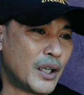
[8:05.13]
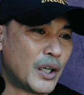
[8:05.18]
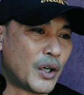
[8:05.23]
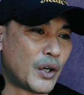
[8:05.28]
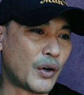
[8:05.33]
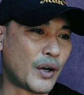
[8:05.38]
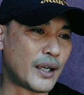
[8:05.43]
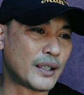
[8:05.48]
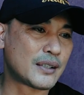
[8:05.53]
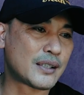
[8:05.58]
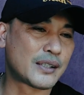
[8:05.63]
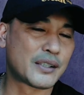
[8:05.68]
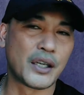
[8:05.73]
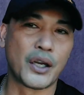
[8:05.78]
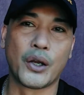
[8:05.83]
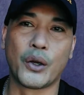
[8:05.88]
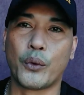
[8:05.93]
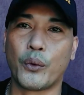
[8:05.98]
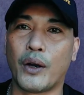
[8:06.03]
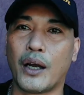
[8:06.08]
All right,
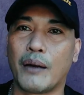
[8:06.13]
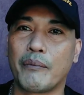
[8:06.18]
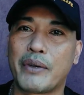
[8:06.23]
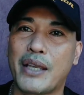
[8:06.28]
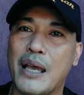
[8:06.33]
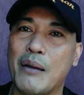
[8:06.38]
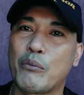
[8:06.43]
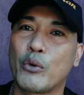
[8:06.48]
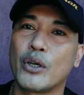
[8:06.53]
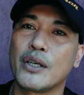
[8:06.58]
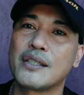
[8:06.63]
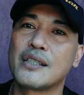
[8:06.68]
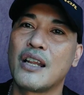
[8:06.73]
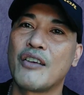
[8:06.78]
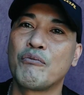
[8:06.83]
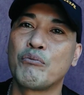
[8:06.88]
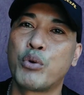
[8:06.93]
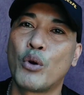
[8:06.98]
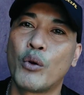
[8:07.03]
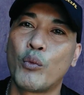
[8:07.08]
so camera is
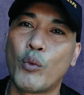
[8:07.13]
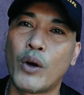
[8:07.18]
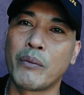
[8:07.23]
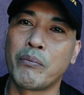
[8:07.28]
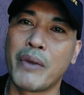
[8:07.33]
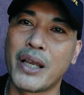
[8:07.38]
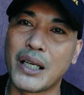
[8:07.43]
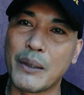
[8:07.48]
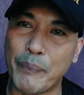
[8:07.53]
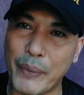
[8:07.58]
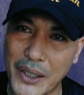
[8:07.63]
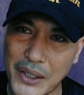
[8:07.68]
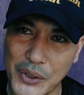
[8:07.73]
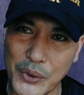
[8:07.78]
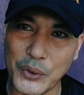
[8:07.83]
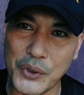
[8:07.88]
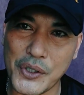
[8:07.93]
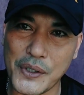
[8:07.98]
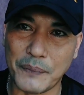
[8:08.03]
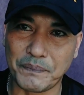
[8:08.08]
11.1
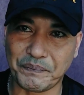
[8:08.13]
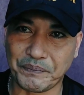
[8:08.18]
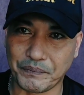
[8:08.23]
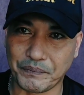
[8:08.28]
megapixels,